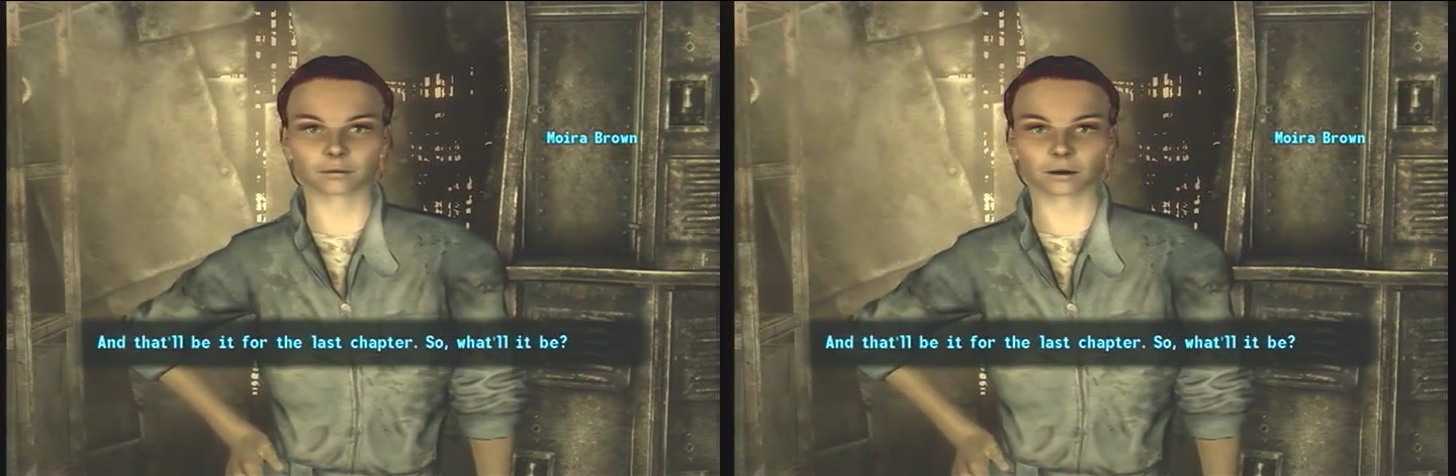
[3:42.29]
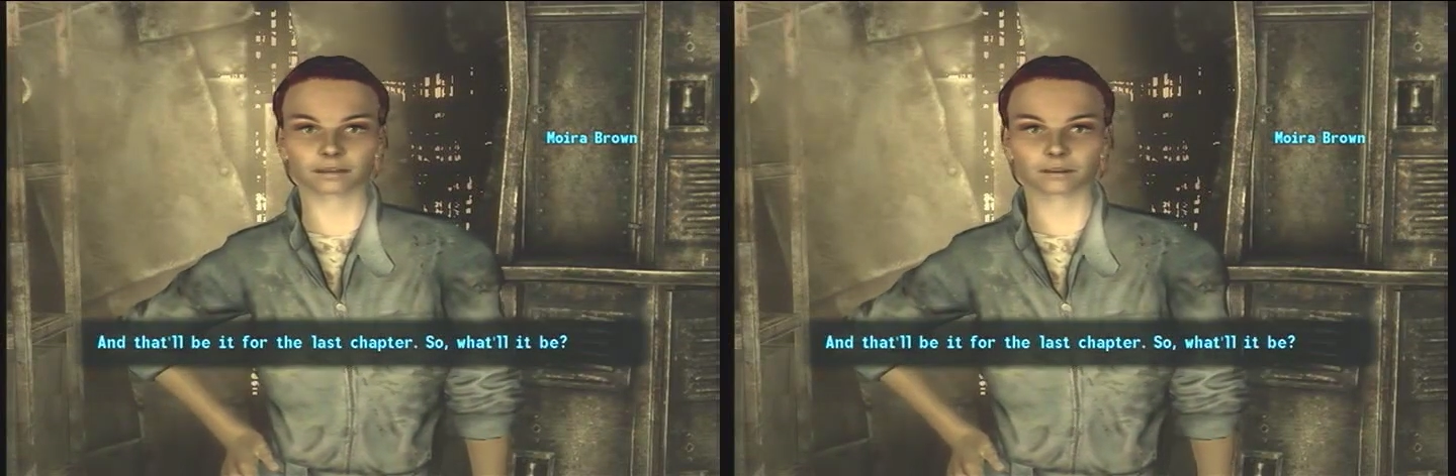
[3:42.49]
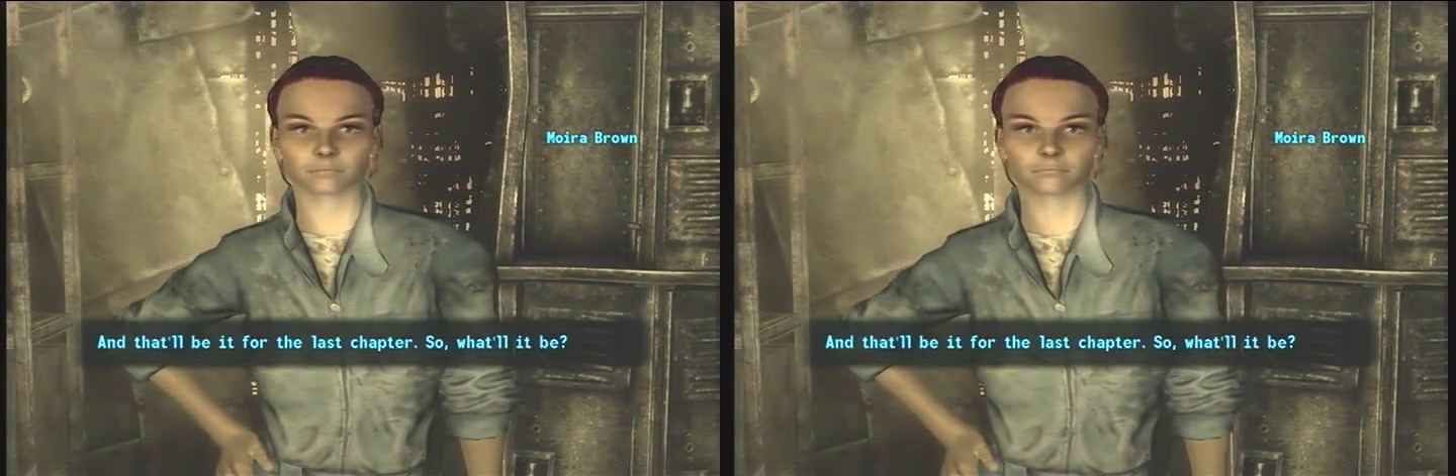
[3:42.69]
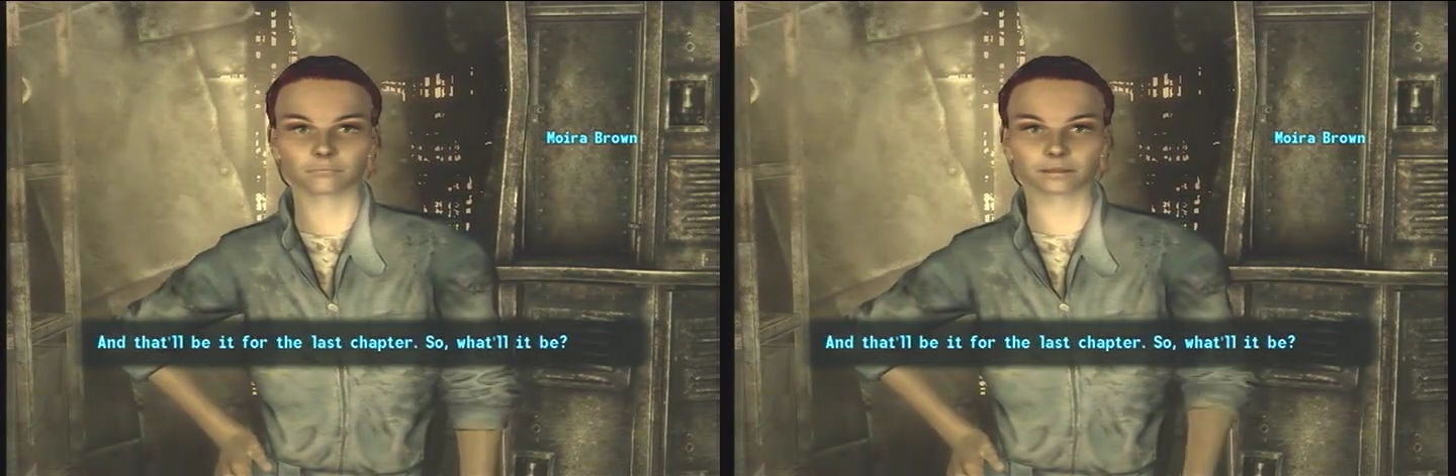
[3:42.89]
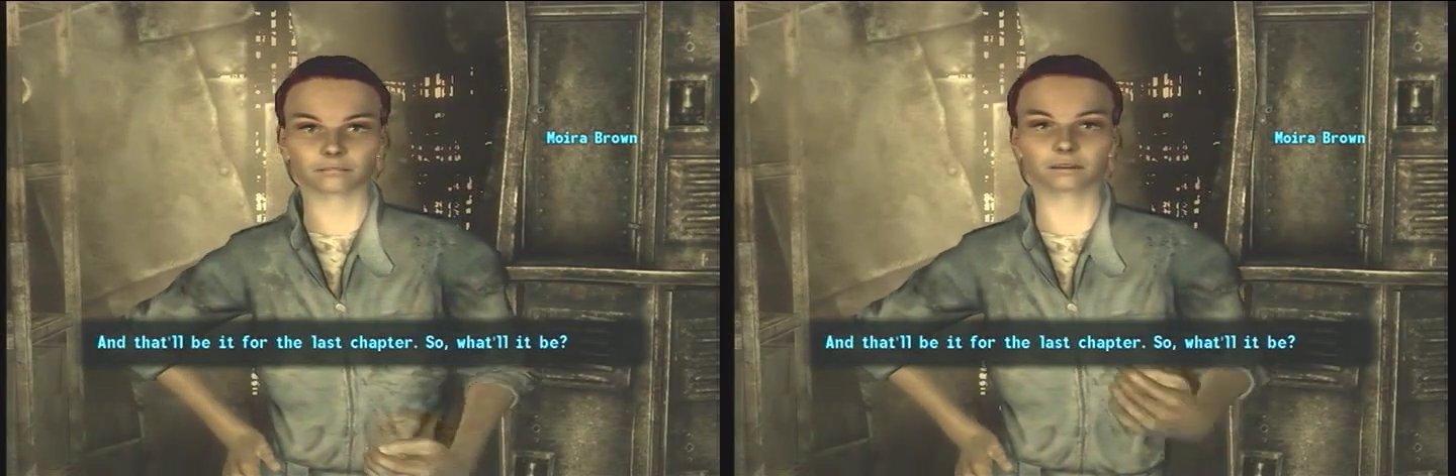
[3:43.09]
And that'll
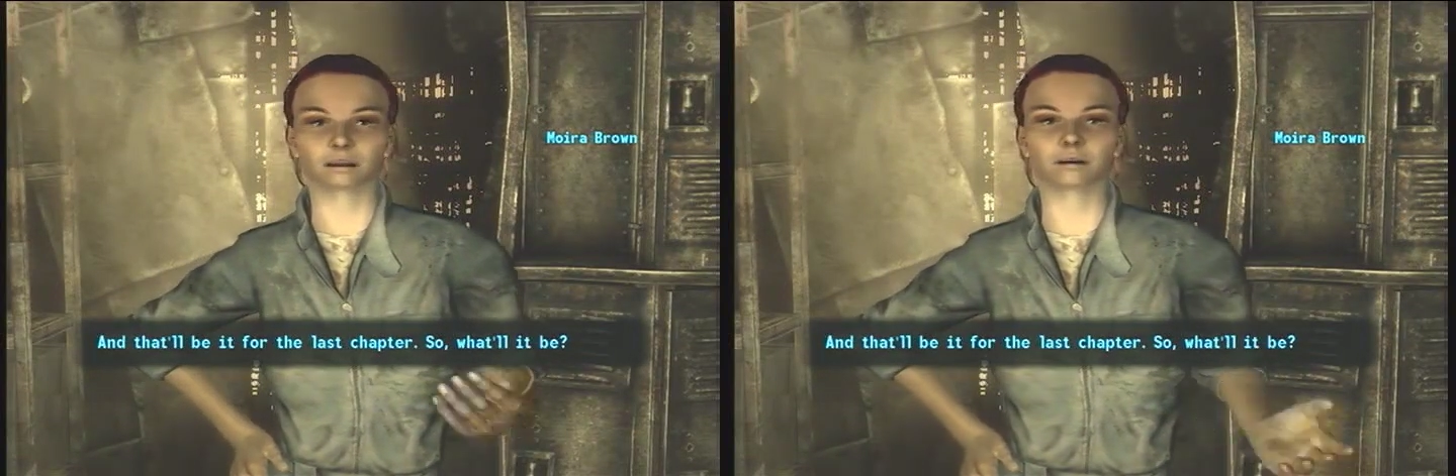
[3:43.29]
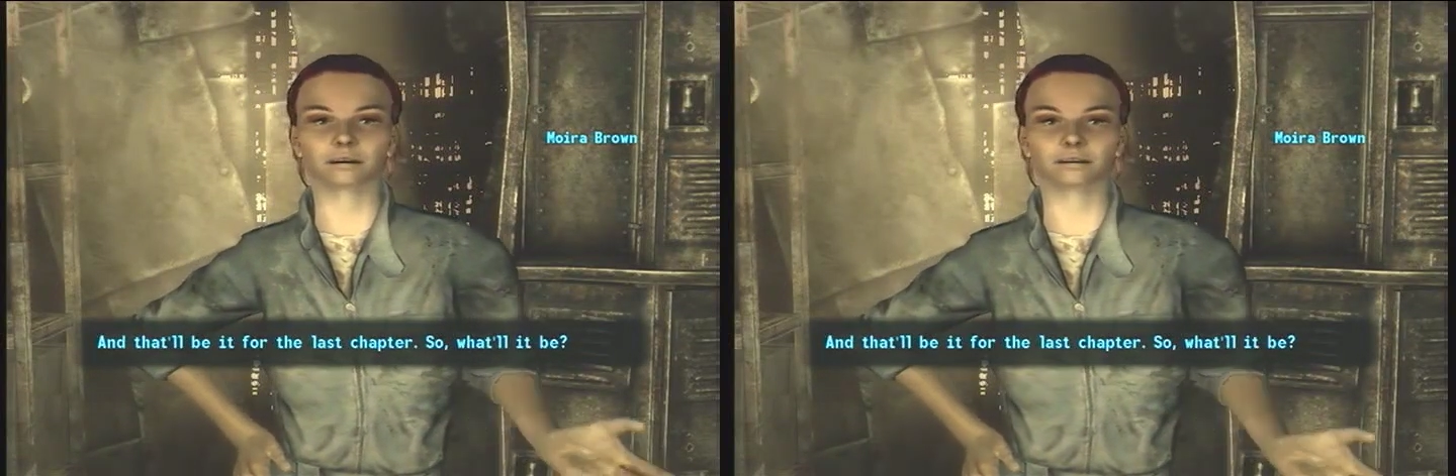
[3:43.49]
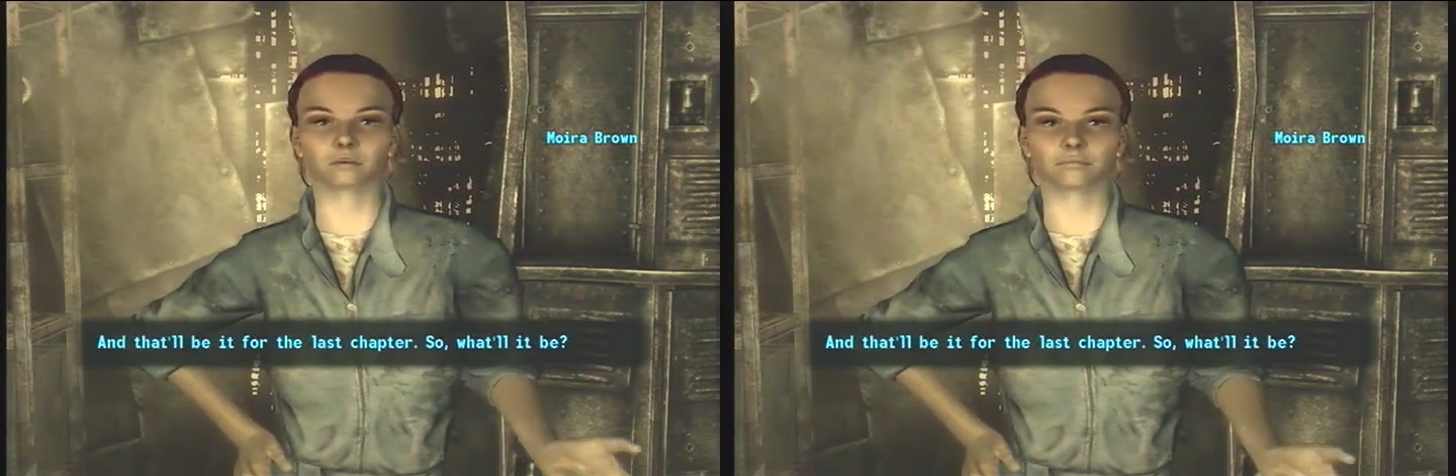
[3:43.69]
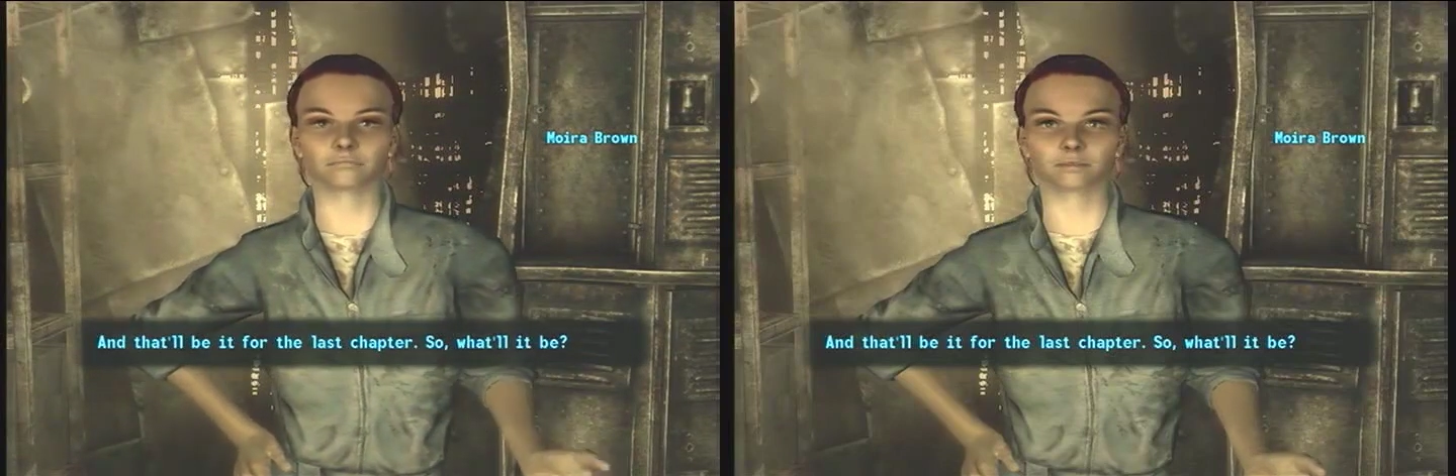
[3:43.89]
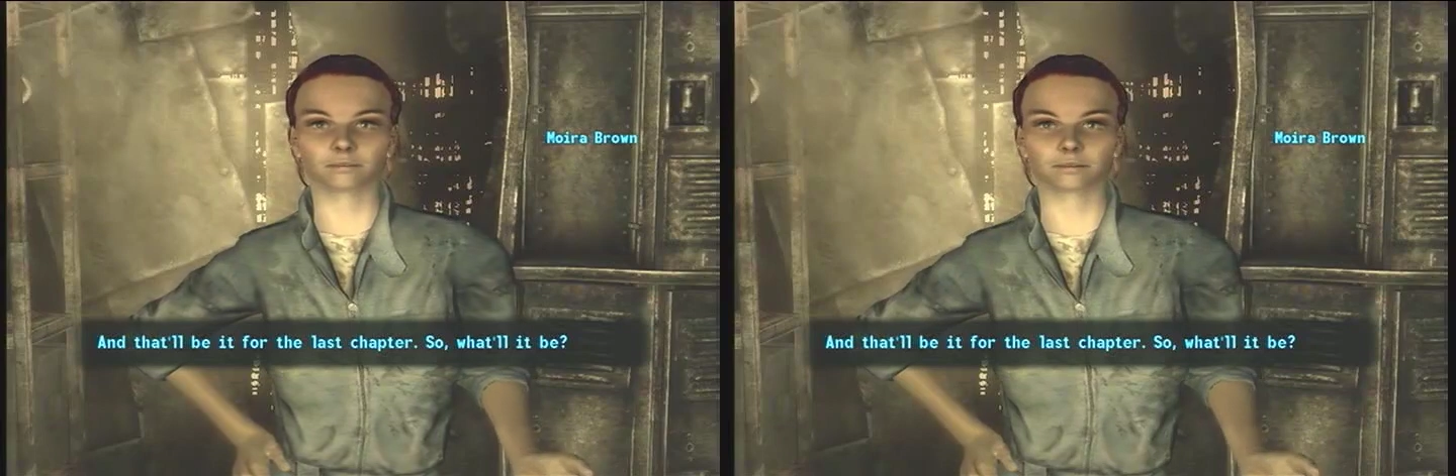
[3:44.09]
be it for the last chapter.